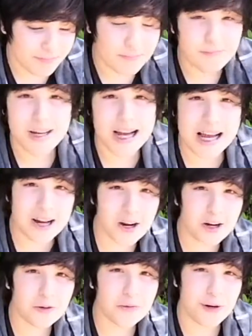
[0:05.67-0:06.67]
my
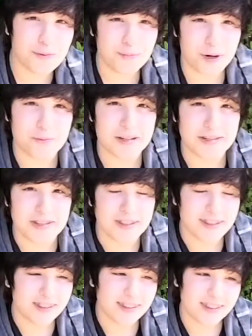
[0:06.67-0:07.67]
awkward moment
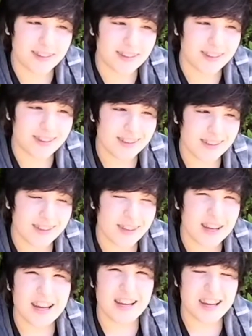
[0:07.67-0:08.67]

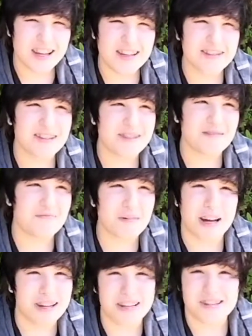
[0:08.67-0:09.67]
is
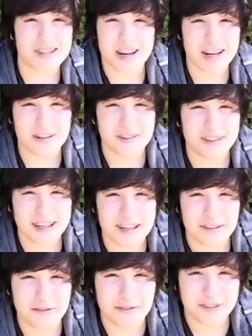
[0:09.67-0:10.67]
my entire
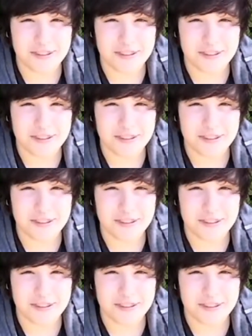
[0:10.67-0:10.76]
life.